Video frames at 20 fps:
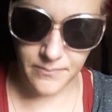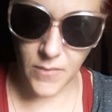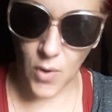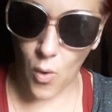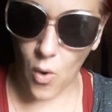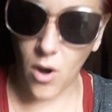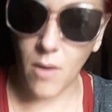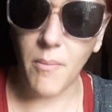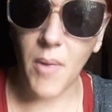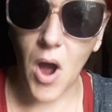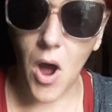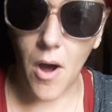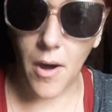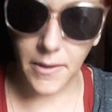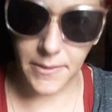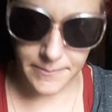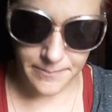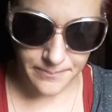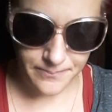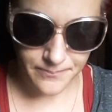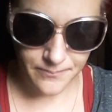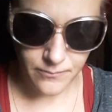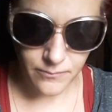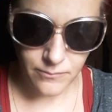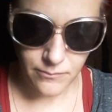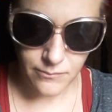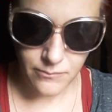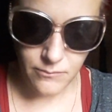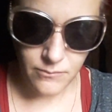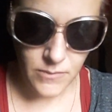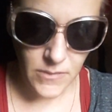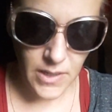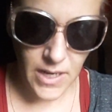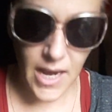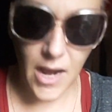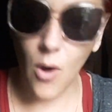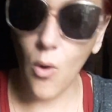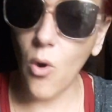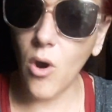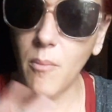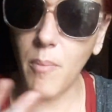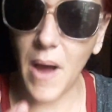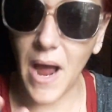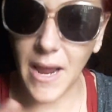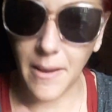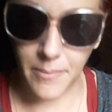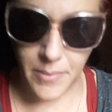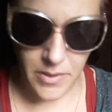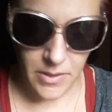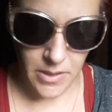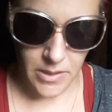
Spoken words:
Or a bong, okay? Or a pipe.